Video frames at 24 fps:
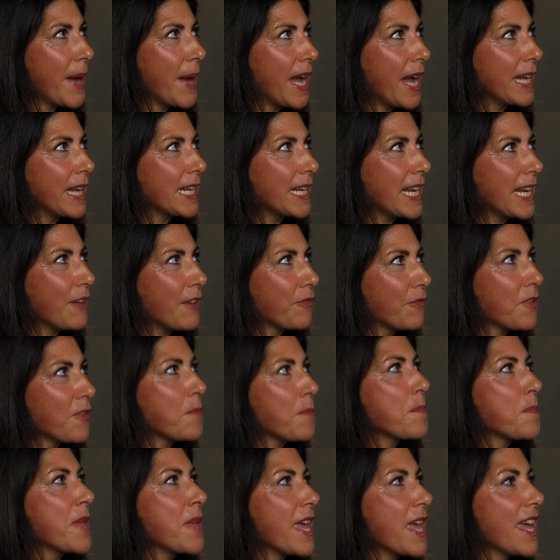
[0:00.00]
But
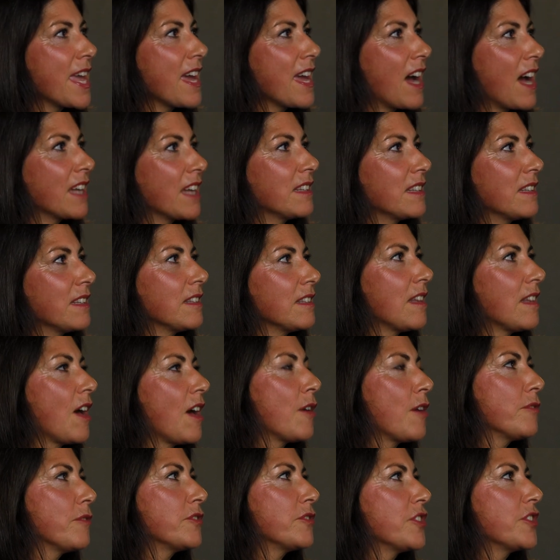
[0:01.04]
for me, I'd
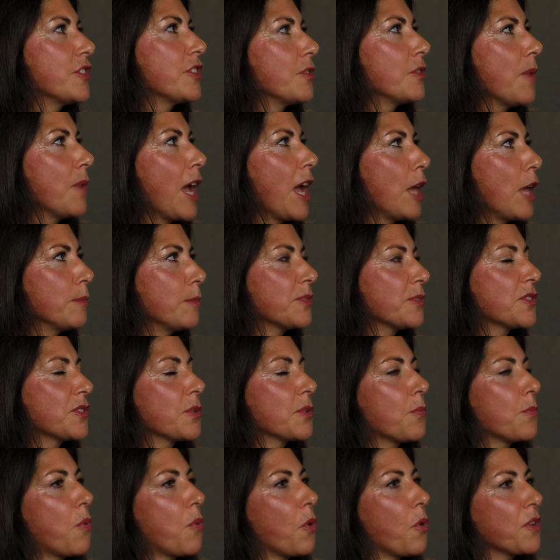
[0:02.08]
love to help
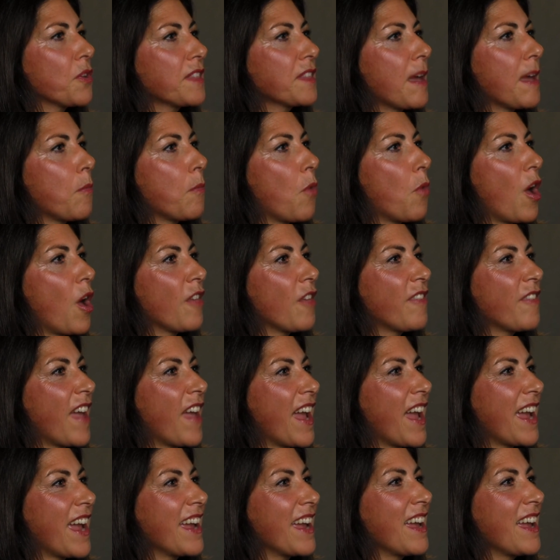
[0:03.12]
support them while
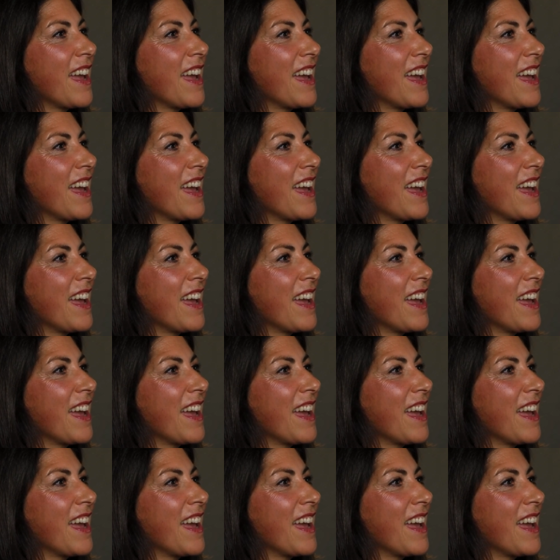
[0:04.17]
they